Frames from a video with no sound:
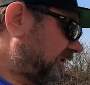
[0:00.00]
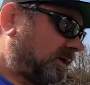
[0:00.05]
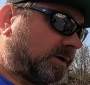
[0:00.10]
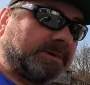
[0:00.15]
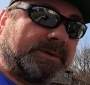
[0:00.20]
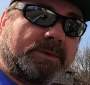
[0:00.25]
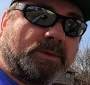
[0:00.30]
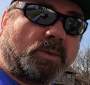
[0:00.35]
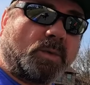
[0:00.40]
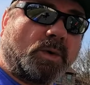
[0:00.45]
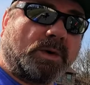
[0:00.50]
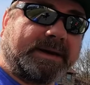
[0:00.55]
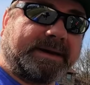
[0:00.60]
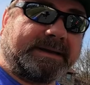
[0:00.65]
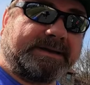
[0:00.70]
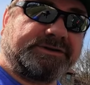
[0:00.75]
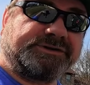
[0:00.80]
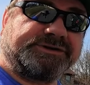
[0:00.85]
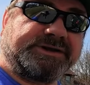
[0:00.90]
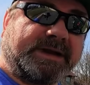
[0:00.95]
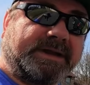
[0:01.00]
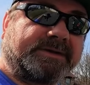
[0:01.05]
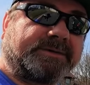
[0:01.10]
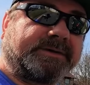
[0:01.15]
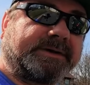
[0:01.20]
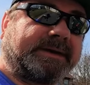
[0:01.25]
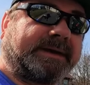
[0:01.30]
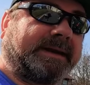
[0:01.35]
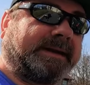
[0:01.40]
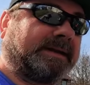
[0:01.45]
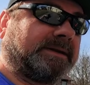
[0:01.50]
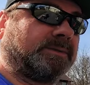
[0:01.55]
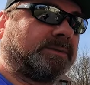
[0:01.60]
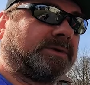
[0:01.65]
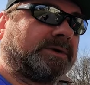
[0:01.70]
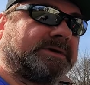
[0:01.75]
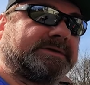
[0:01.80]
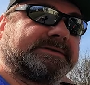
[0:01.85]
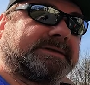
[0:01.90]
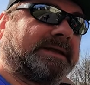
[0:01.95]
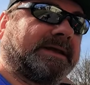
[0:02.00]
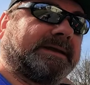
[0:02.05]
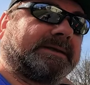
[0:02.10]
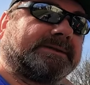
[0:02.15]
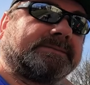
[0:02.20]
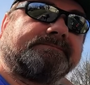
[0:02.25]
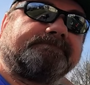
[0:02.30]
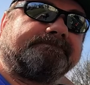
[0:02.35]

on the water in January and it was like